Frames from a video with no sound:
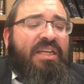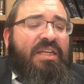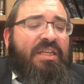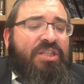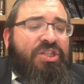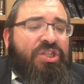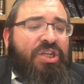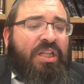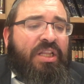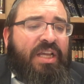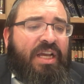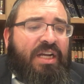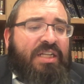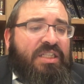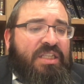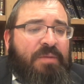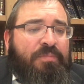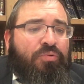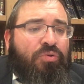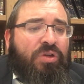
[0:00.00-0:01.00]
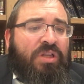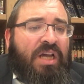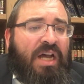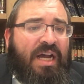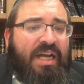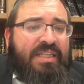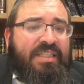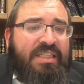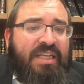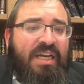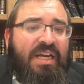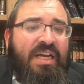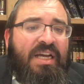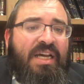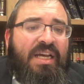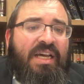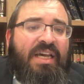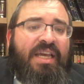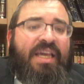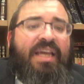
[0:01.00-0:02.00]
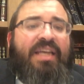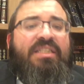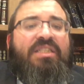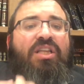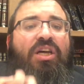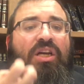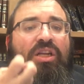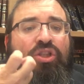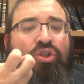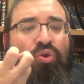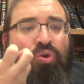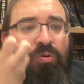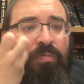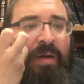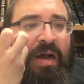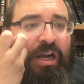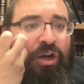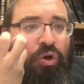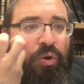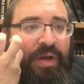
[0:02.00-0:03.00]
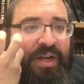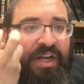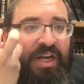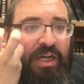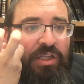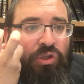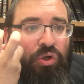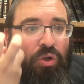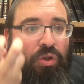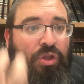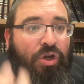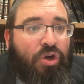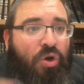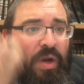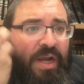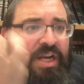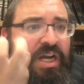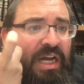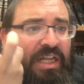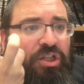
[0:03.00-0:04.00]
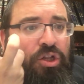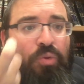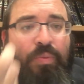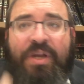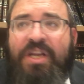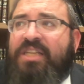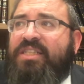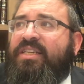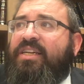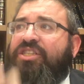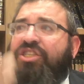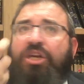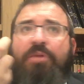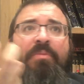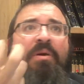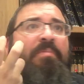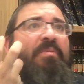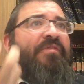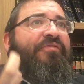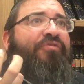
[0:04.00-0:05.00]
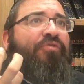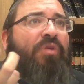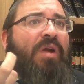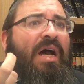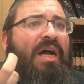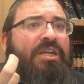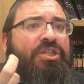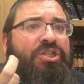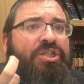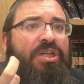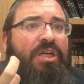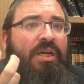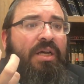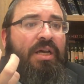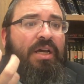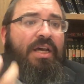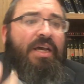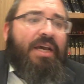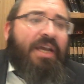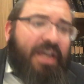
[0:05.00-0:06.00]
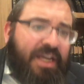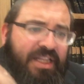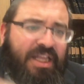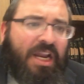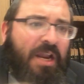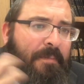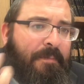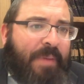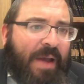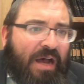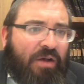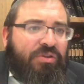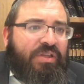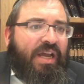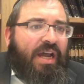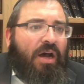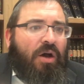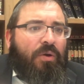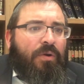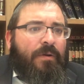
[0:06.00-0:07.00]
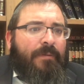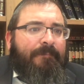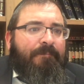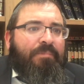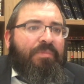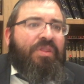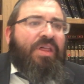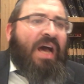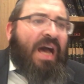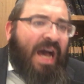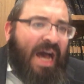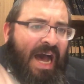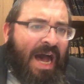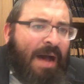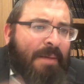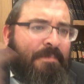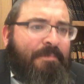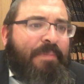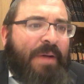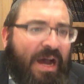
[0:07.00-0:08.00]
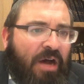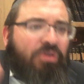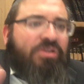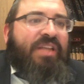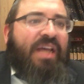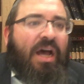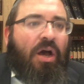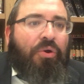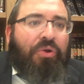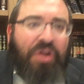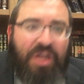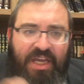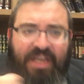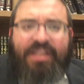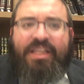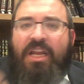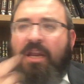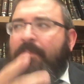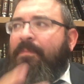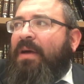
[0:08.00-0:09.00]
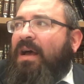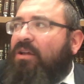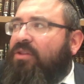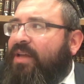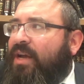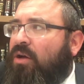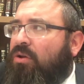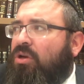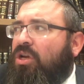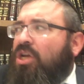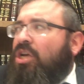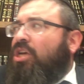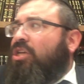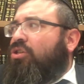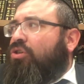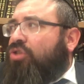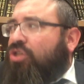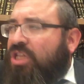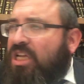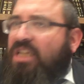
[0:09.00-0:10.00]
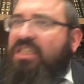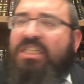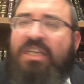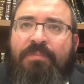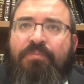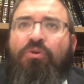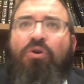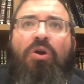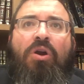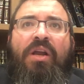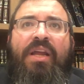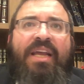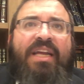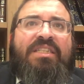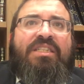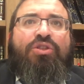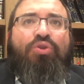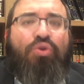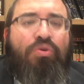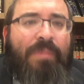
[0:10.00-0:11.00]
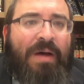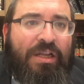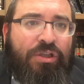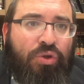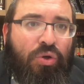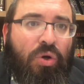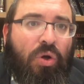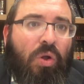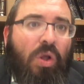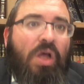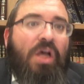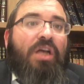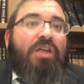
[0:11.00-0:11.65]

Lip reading: Shaliach Tzibur does, he's the Dugma Kohen Gadol. The Kohen Gadol, when he said Shema Meforash, he didn't bow down. The Am bowed down. He didn't bow down. So Shaliach Tzibur is Dugmato.